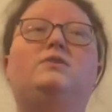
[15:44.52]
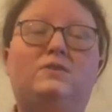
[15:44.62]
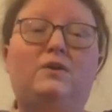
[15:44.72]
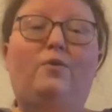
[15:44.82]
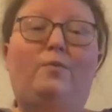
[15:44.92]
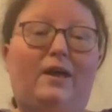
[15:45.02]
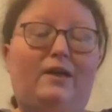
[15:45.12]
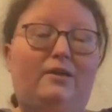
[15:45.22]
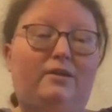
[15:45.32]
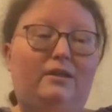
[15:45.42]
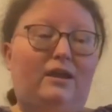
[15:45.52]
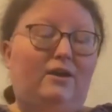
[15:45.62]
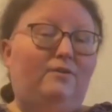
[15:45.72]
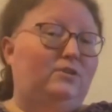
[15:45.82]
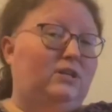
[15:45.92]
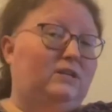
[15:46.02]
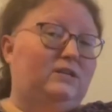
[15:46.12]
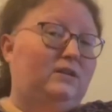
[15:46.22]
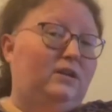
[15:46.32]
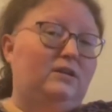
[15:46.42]
well that I've
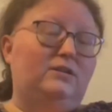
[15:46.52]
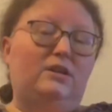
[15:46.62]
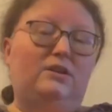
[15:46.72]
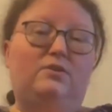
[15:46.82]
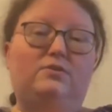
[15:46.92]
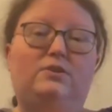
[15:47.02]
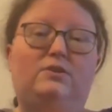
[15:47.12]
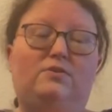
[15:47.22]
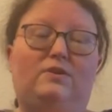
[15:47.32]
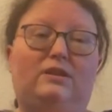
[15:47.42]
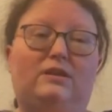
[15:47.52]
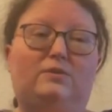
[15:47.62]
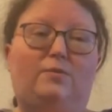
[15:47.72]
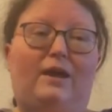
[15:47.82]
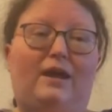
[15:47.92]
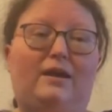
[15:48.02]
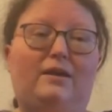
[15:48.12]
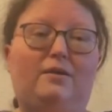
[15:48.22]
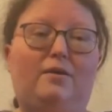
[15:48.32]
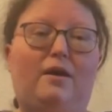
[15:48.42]
just continued to do it this way.
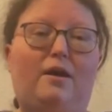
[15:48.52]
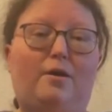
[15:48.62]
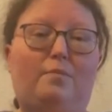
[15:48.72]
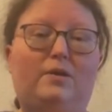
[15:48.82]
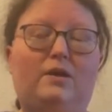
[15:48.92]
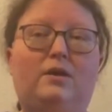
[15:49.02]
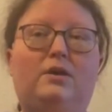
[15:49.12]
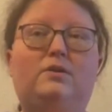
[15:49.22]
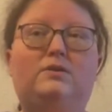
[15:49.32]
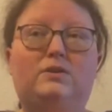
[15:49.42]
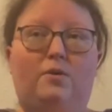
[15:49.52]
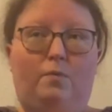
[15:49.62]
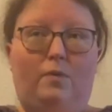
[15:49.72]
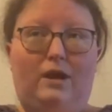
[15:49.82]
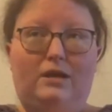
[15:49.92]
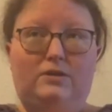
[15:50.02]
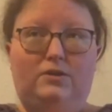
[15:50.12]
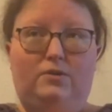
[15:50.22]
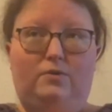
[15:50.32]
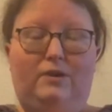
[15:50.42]
So what I
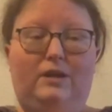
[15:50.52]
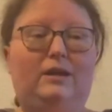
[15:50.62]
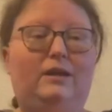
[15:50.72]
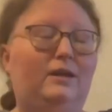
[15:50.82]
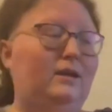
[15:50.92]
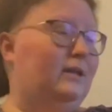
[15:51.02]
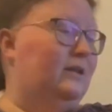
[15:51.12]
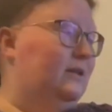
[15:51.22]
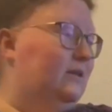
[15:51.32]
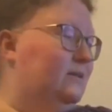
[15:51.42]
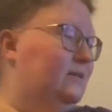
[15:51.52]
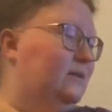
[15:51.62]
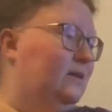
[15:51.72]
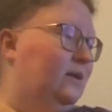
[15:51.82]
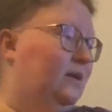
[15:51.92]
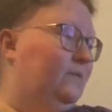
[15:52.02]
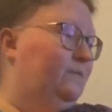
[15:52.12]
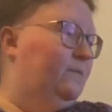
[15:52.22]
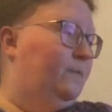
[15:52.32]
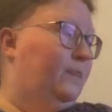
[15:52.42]
do is,
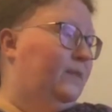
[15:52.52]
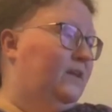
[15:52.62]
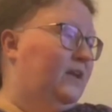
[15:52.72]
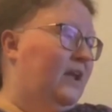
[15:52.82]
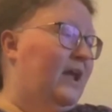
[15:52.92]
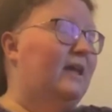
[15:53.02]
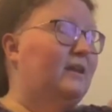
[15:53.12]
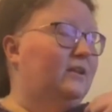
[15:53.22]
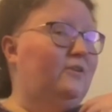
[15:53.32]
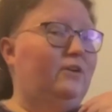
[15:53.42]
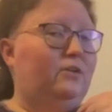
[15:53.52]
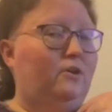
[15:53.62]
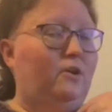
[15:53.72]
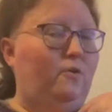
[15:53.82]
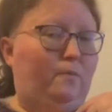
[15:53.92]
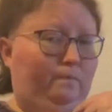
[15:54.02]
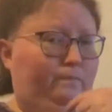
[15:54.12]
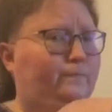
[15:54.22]
and living alone,